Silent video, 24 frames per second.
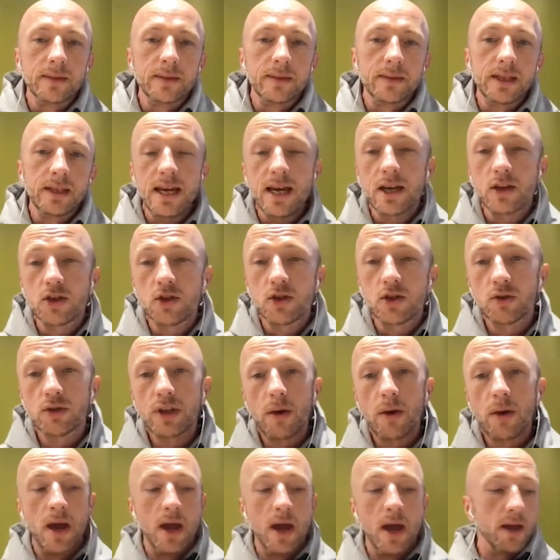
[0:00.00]
Yeah, sure.
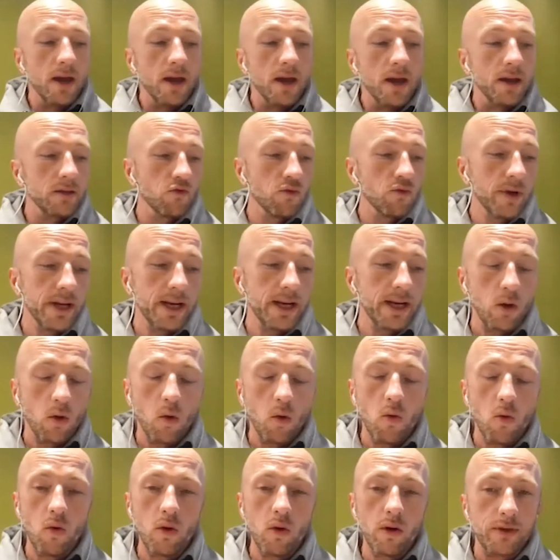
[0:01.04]
So really
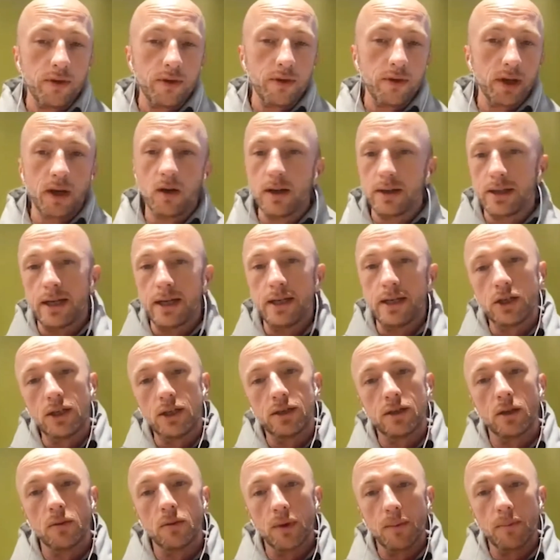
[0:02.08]
all of the clients'
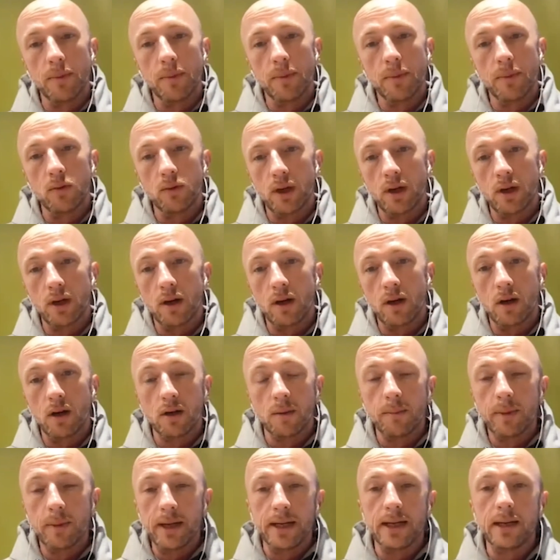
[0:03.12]
engines that we build are
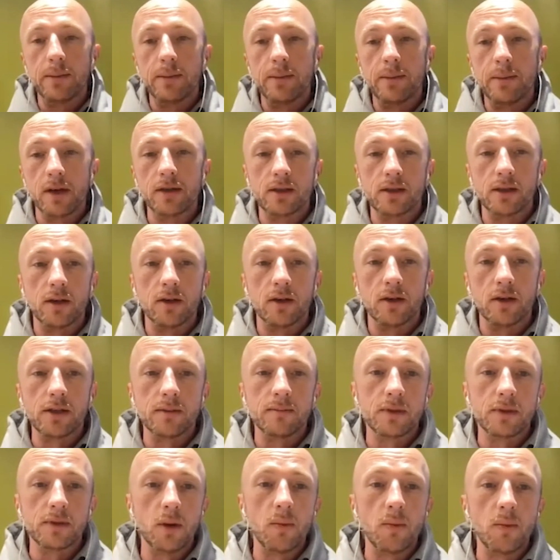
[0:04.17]
completely
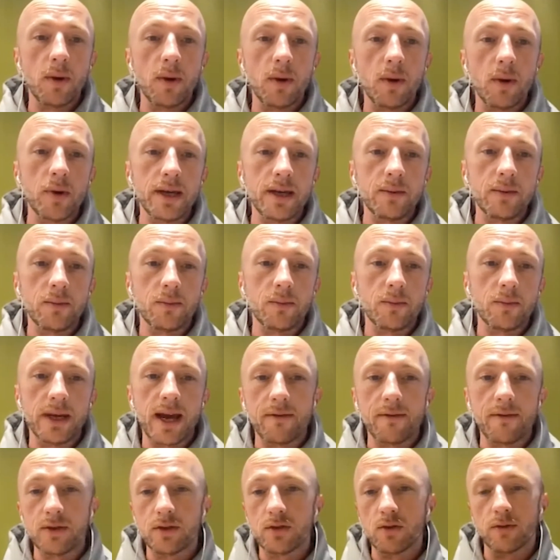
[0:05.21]
personalized. So when we
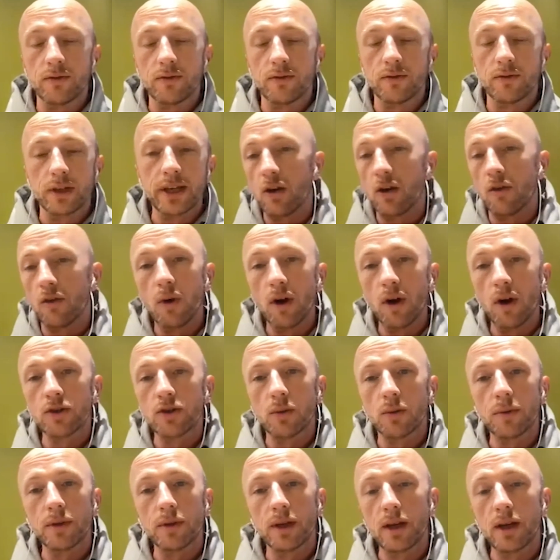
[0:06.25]
have a sort of a kickoff
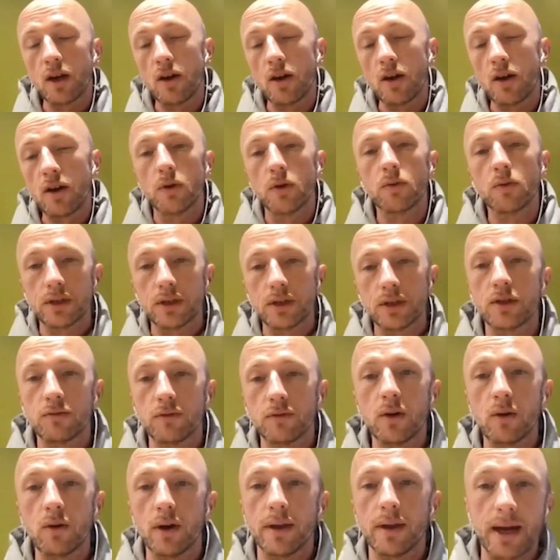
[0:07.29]
workshop with a client, we always just
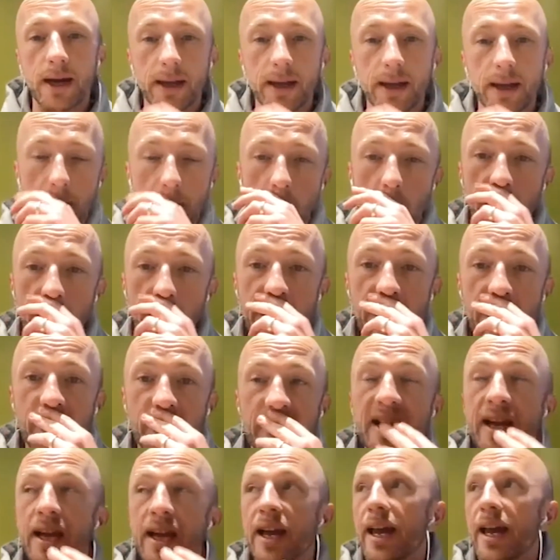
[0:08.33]
require that 1
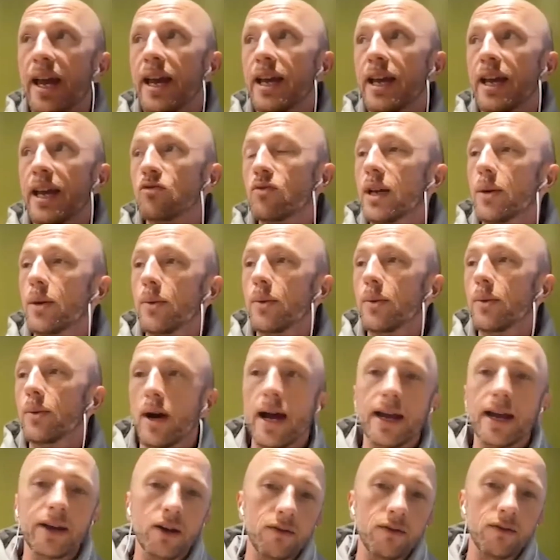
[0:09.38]
hour. It's really where I
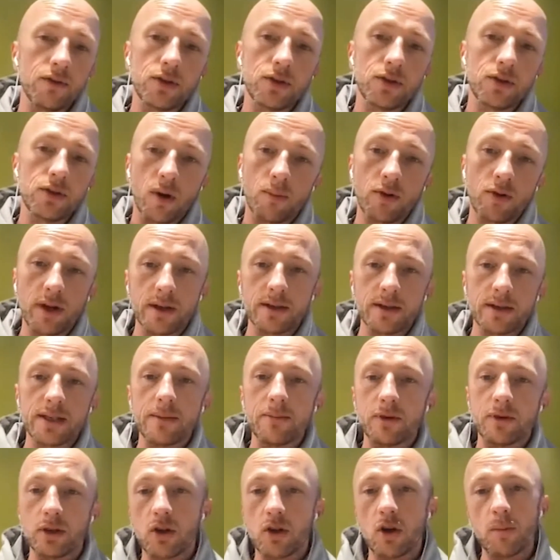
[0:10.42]
hand over to our product
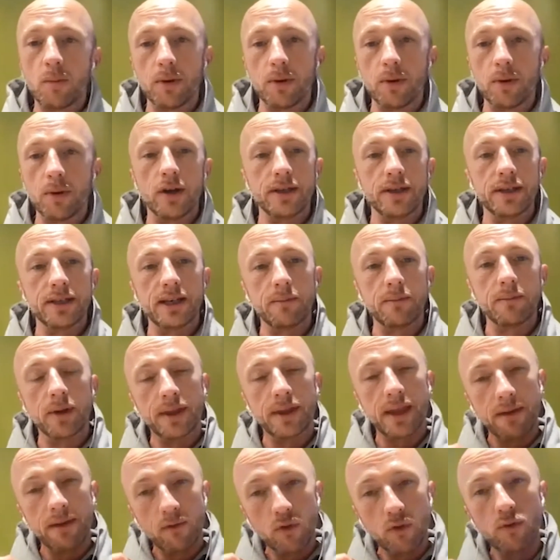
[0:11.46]
team and the copywriting team,
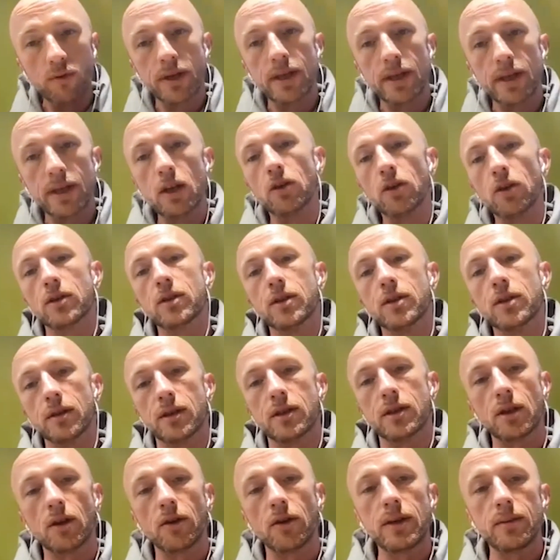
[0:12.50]
but they've already looked at the
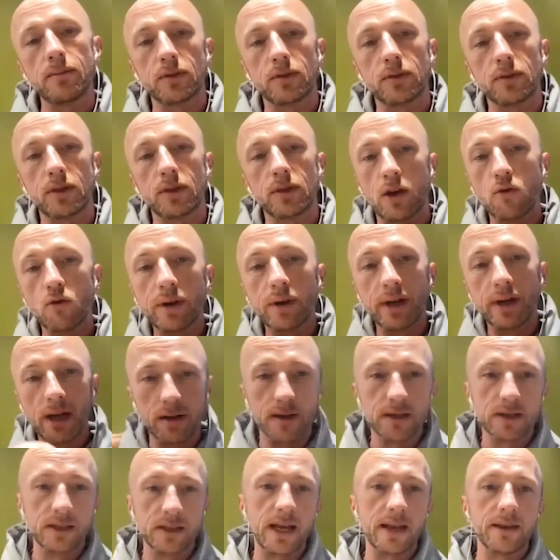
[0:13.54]
site, so they already
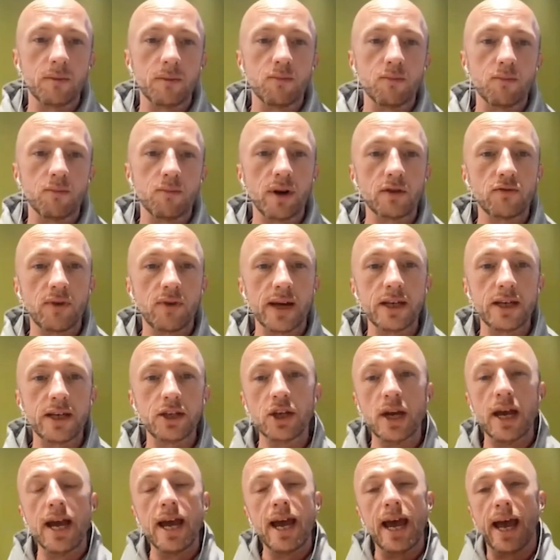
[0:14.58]
understand the product
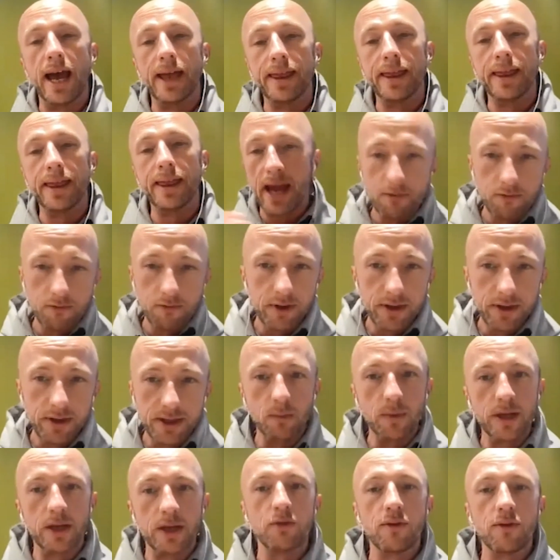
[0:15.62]
range. And then everything
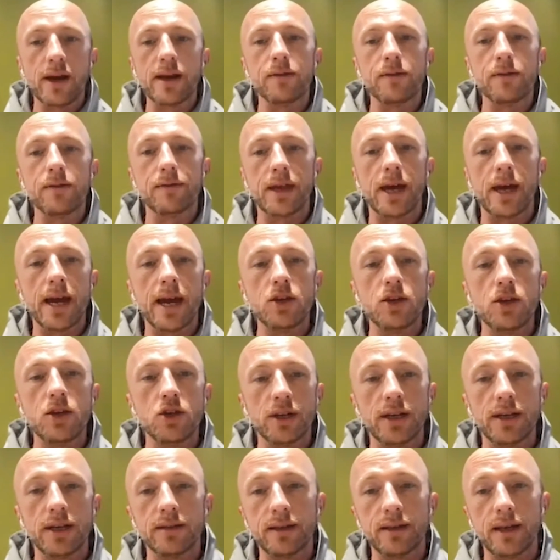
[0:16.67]
we create for that
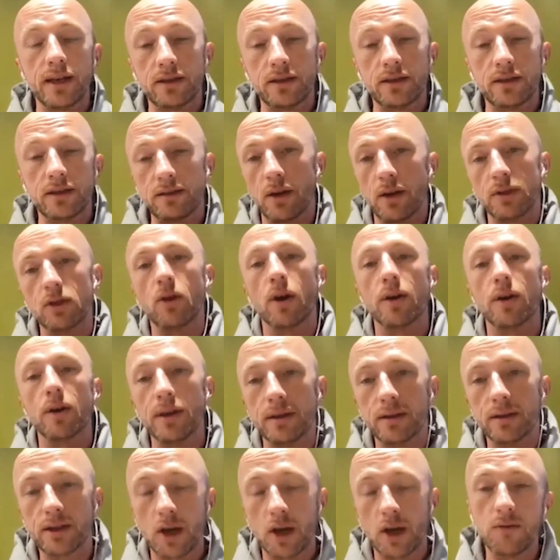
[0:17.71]
engine is you know, it's not only
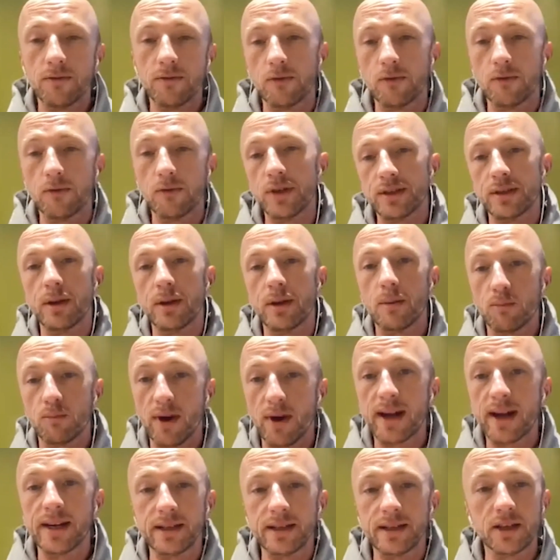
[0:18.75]
the tone of voice and
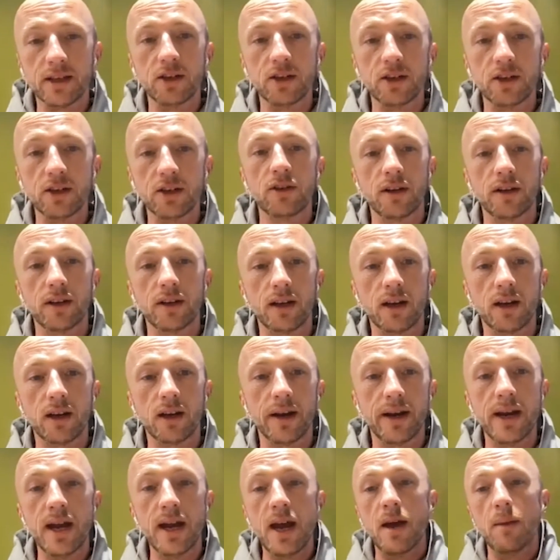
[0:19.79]
branded to look like a
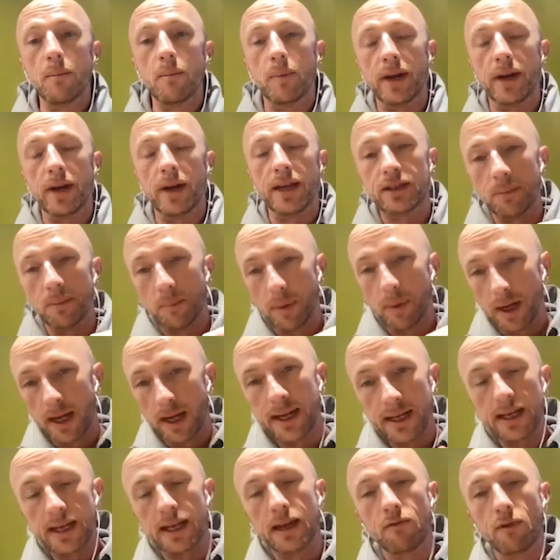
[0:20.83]
client, but it's
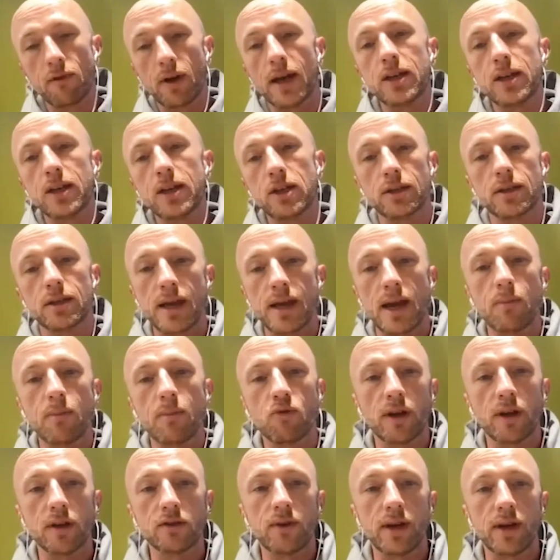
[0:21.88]
completely in relation to their
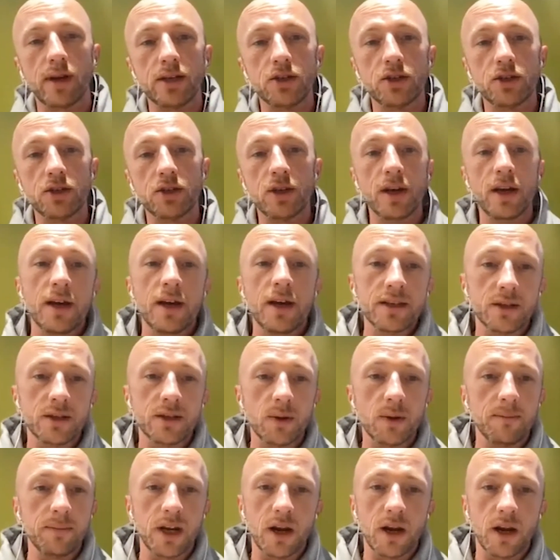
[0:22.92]
product range.
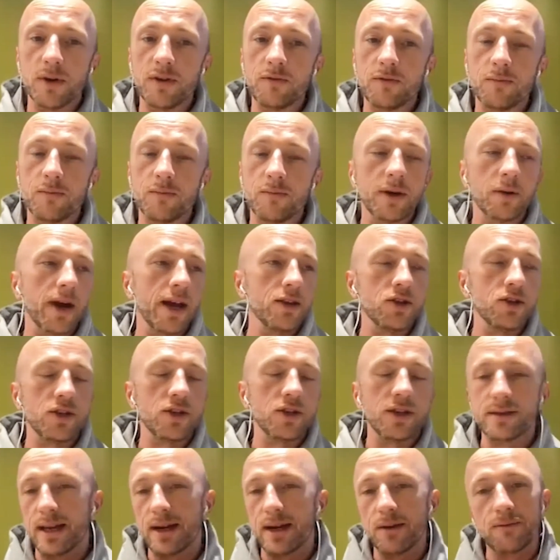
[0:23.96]
So, you know, we've built
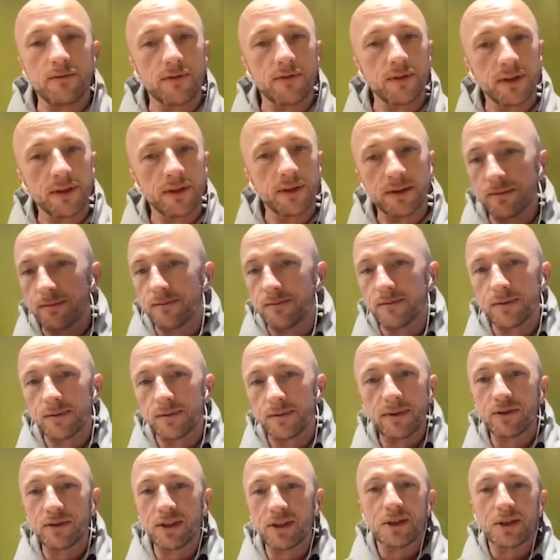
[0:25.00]
engines now for
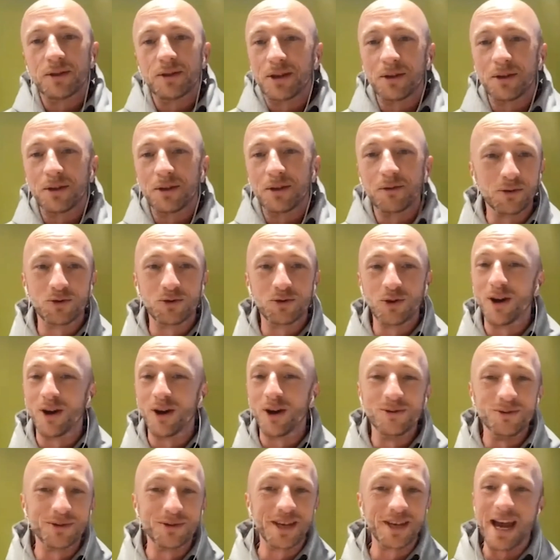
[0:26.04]
everything you can think of, sort of
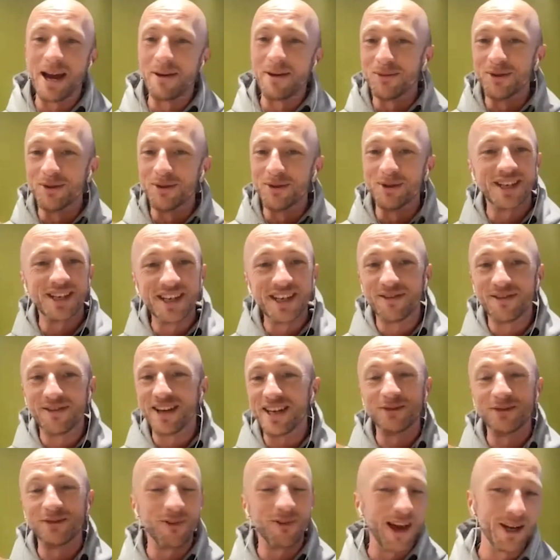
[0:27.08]
drones, cameras,
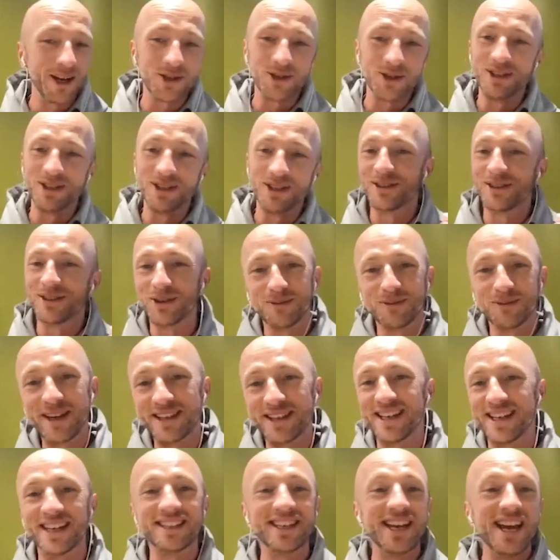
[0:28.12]
TVs, fashion,
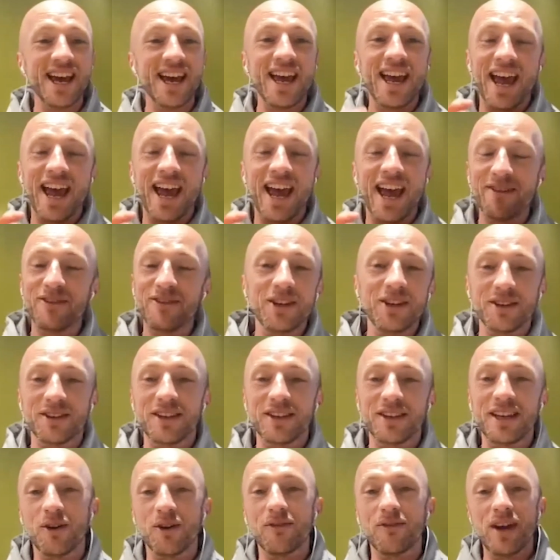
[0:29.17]
cosmetics, everything you can
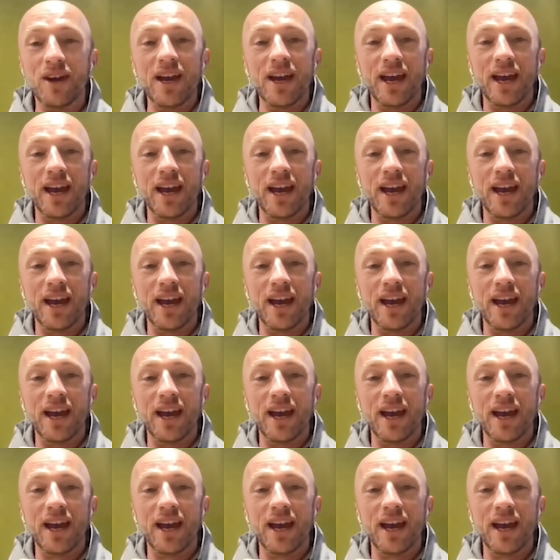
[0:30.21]
think of.